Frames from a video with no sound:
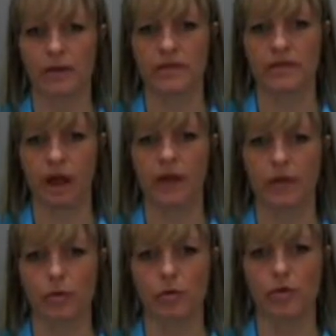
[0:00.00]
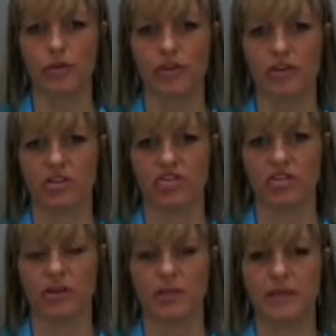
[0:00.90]
It's an autoimmune condition,
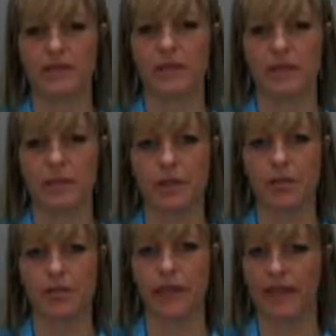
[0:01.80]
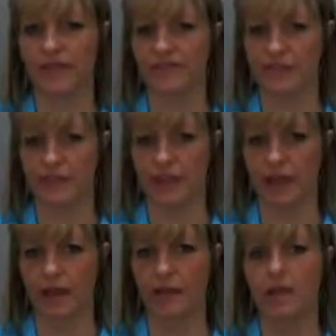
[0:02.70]
and basically people that have
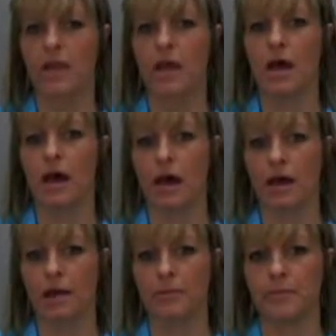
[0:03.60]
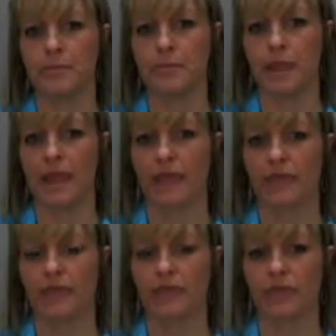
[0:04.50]
celiac have
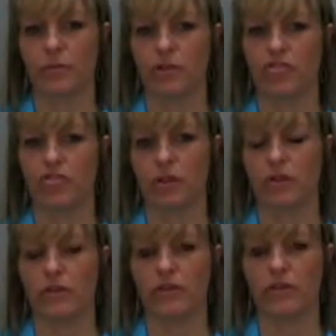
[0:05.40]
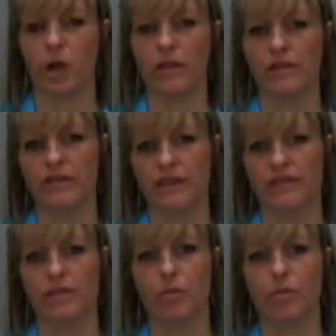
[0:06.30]
inflammation of their small
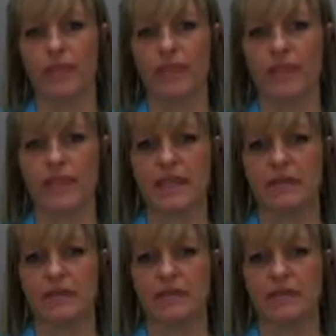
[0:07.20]
intestine when they eat